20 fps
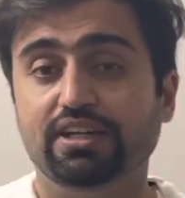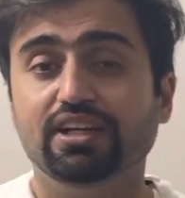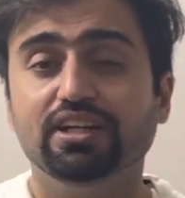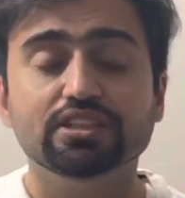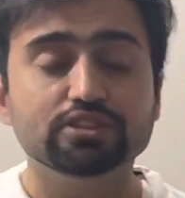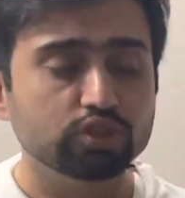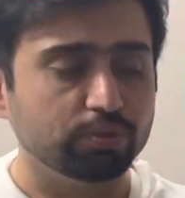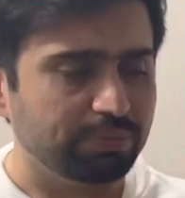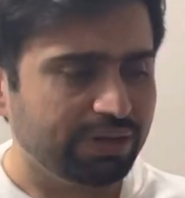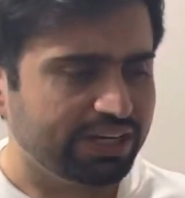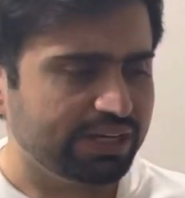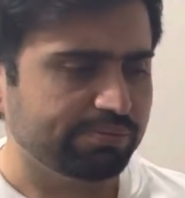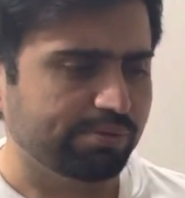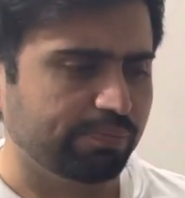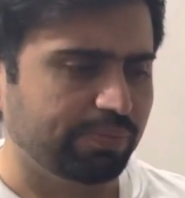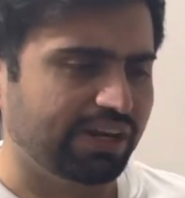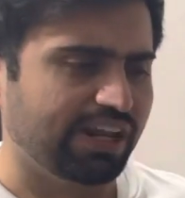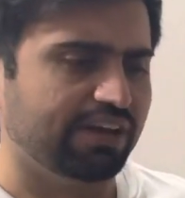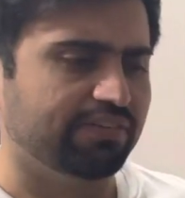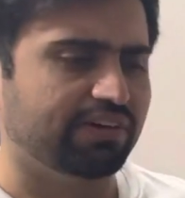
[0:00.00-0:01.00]
So many
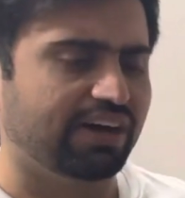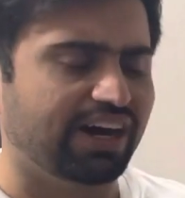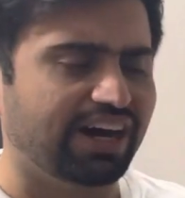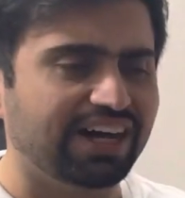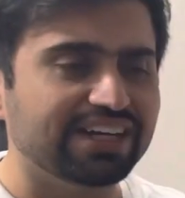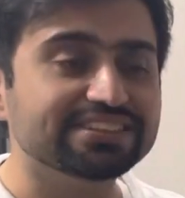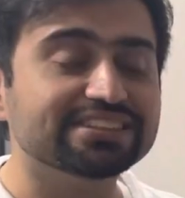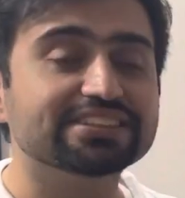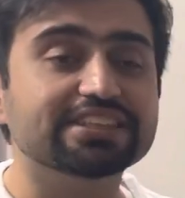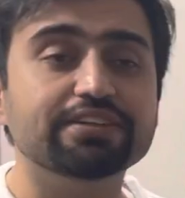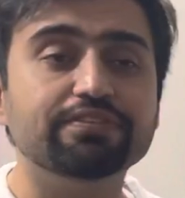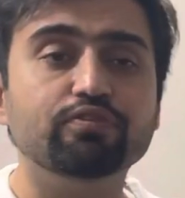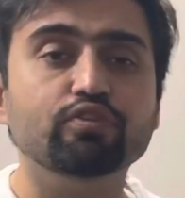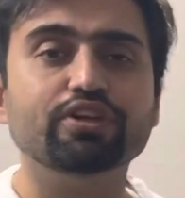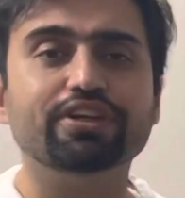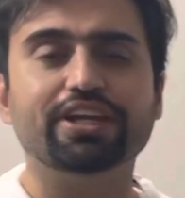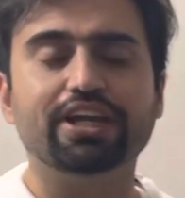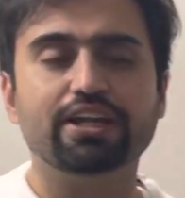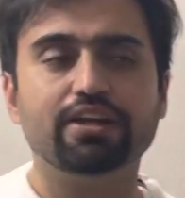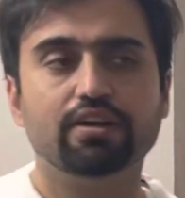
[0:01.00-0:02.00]
people have asked if we
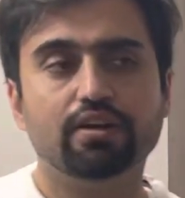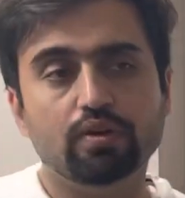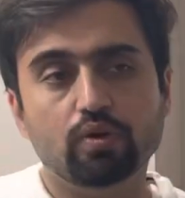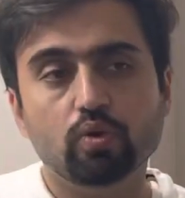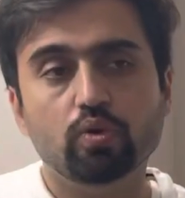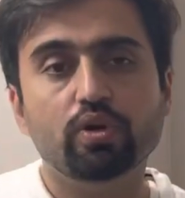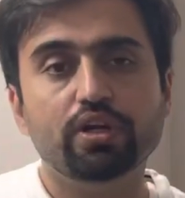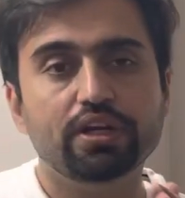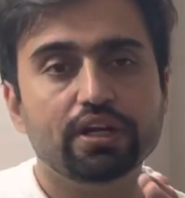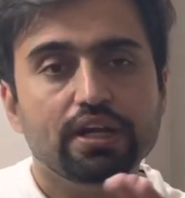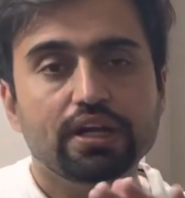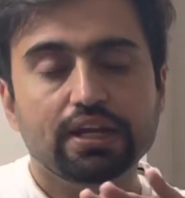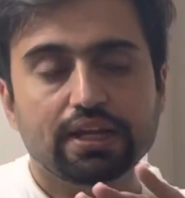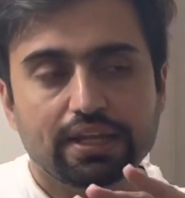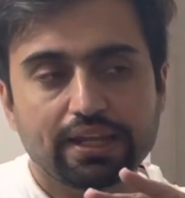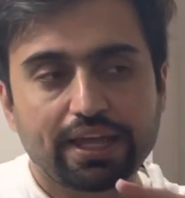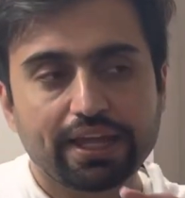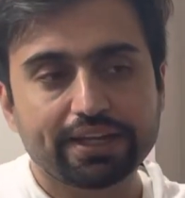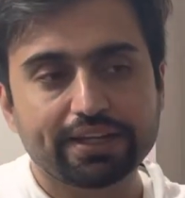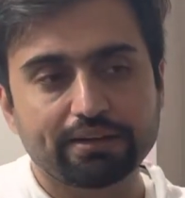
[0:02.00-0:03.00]
can do it
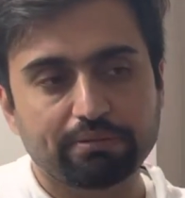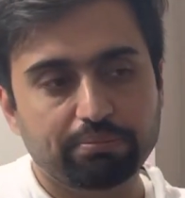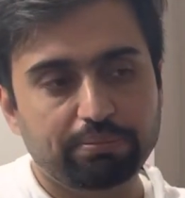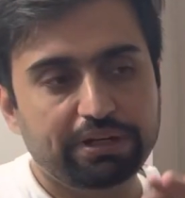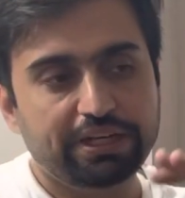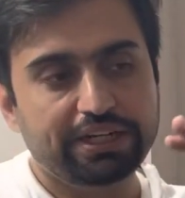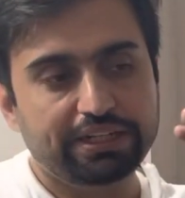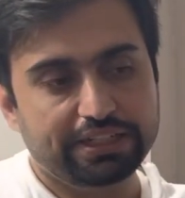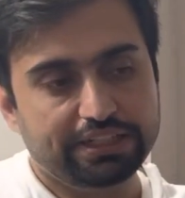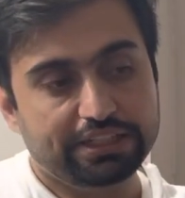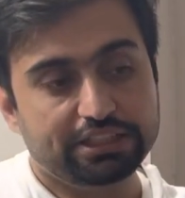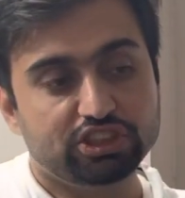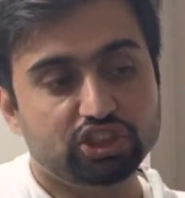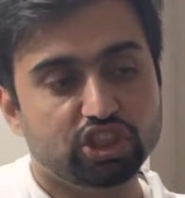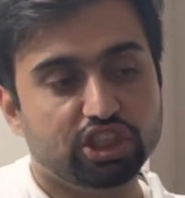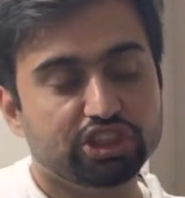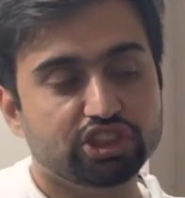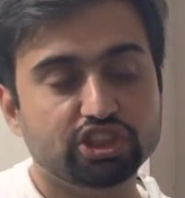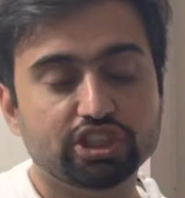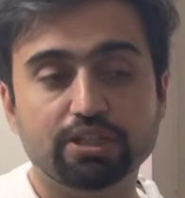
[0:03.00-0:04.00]
like complete
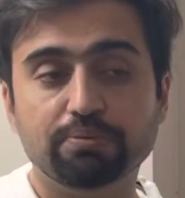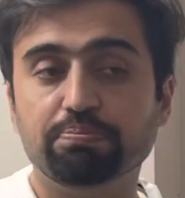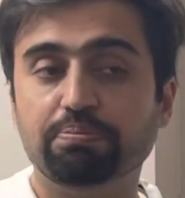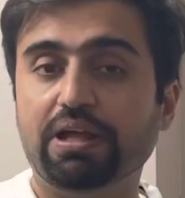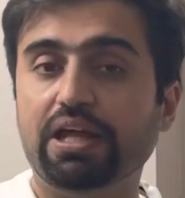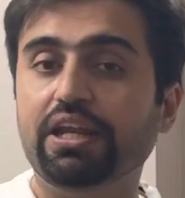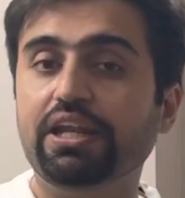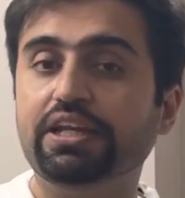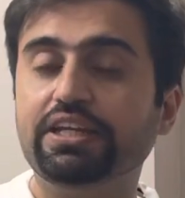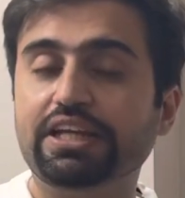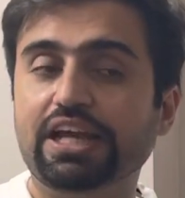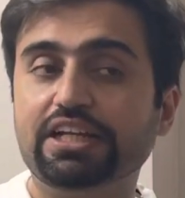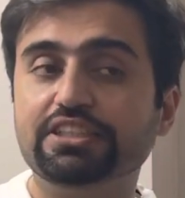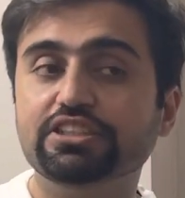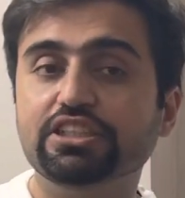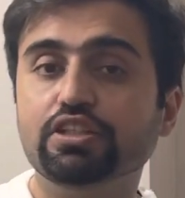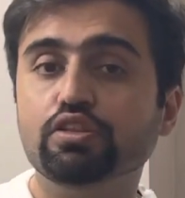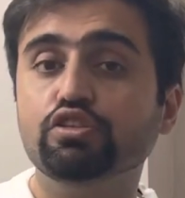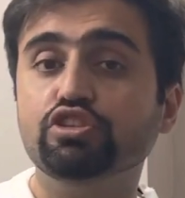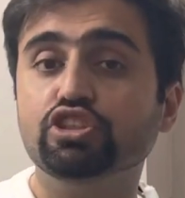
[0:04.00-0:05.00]
initiation, planning,
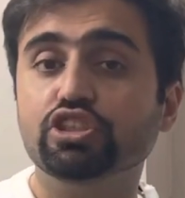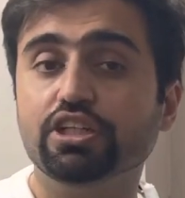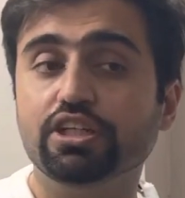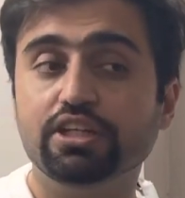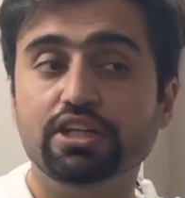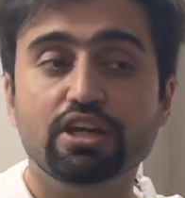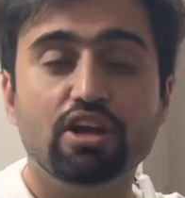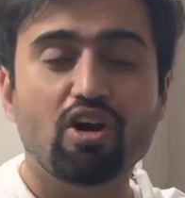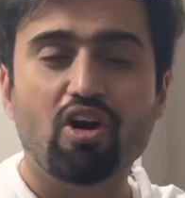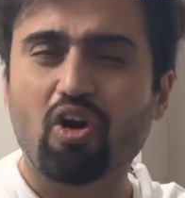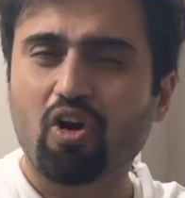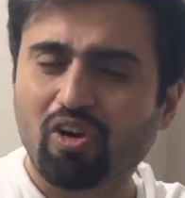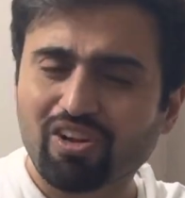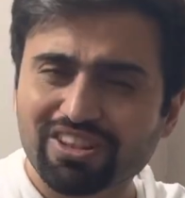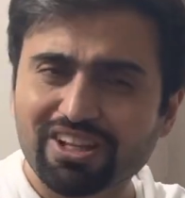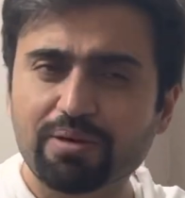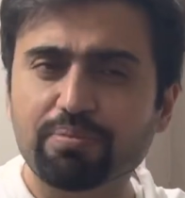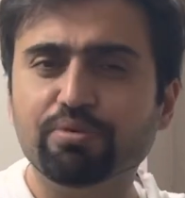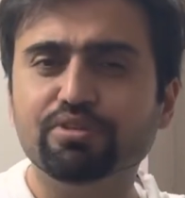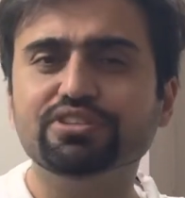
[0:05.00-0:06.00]
execution, all
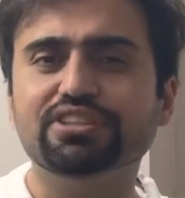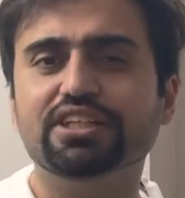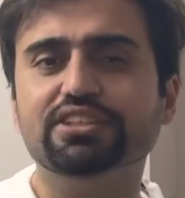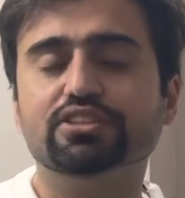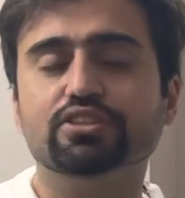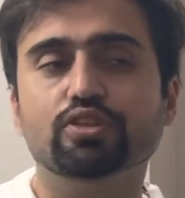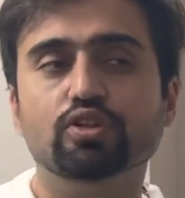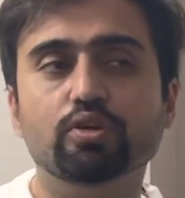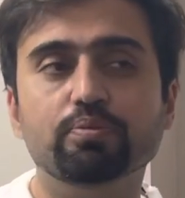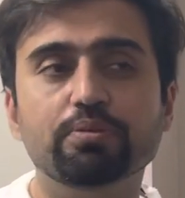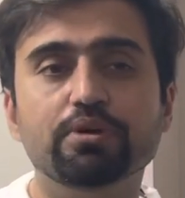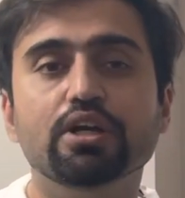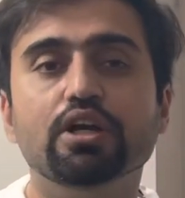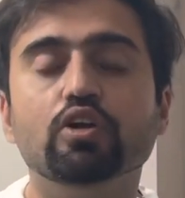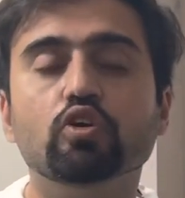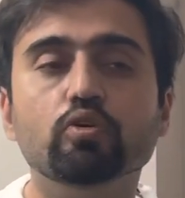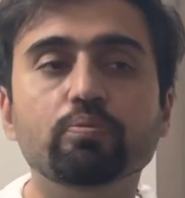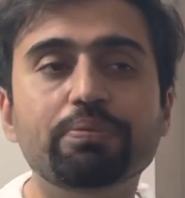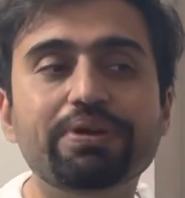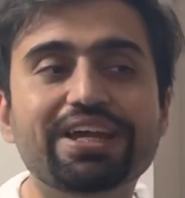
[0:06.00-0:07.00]
that process group
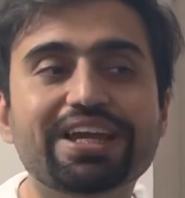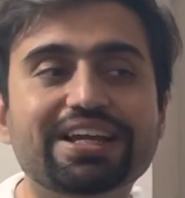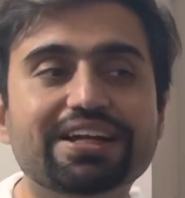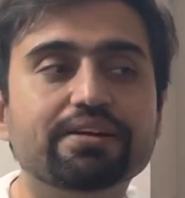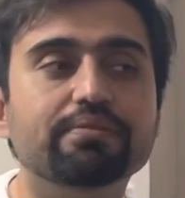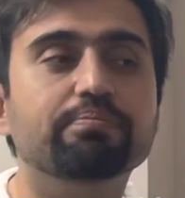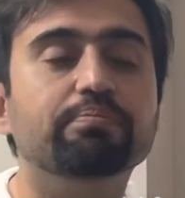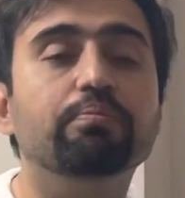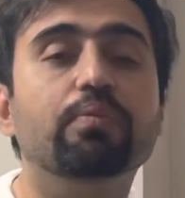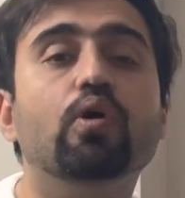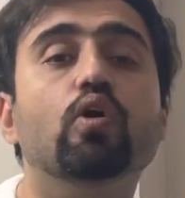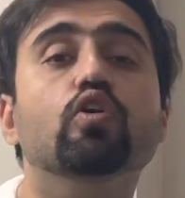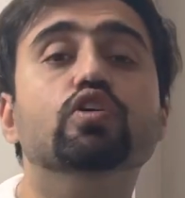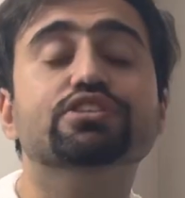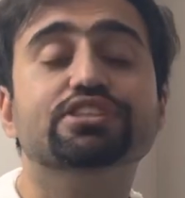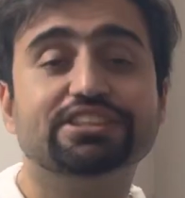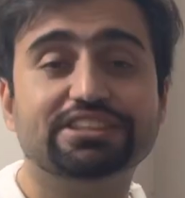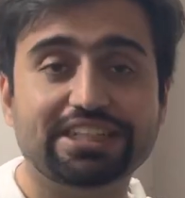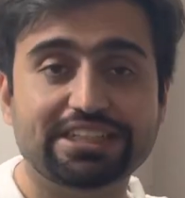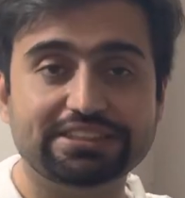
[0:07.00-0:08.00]
to make more
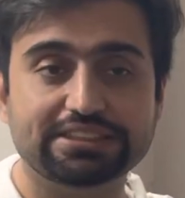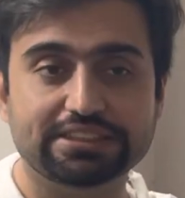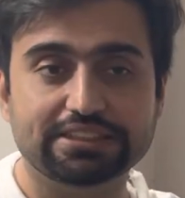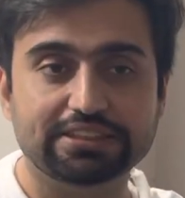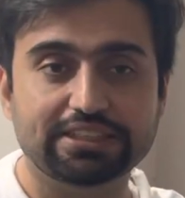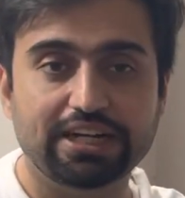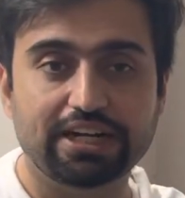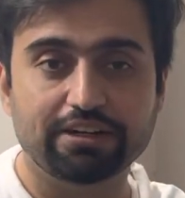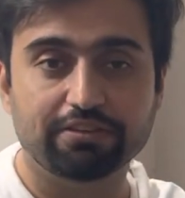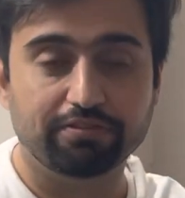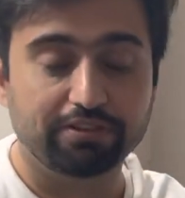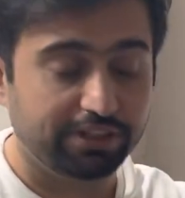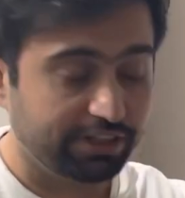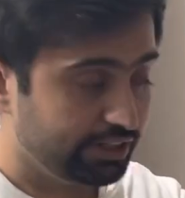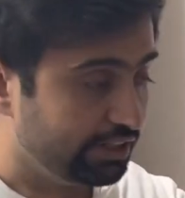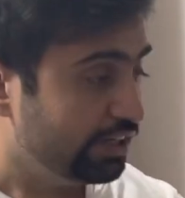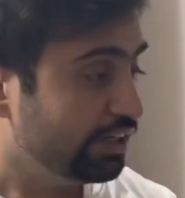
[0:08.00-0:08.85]
sense in that way.